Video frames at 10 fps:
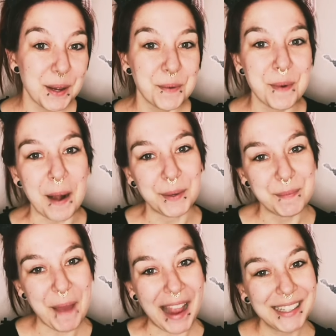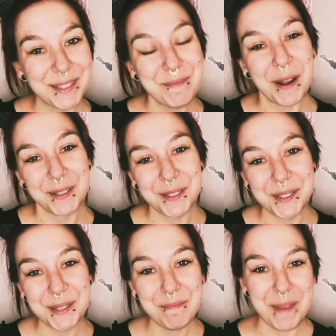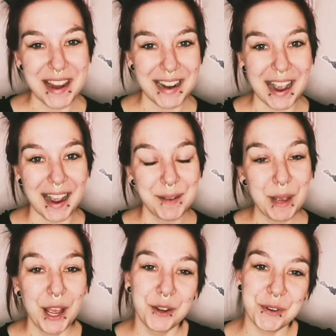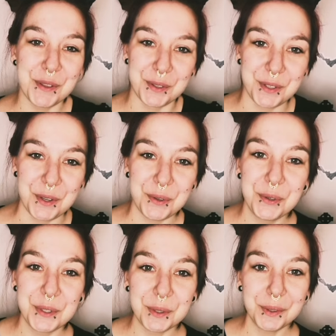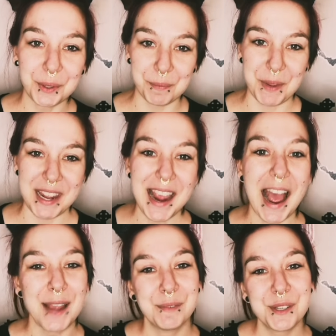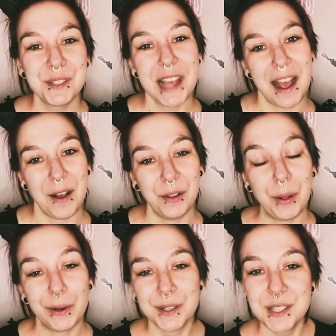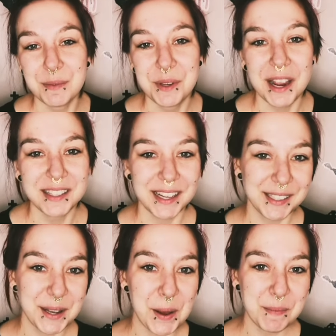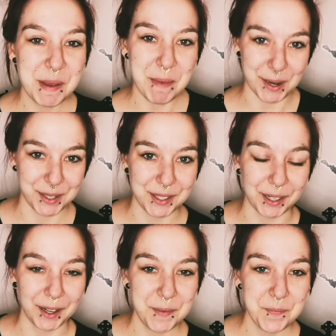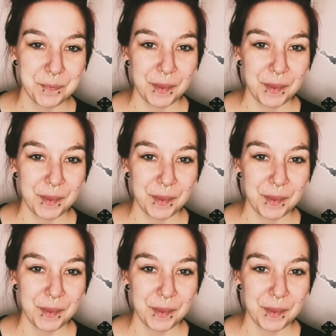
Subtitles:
Welcome back to Monsters and Makeup. For those of you who don't know me, I'm Chantel, or some of you guys like to call me Monster.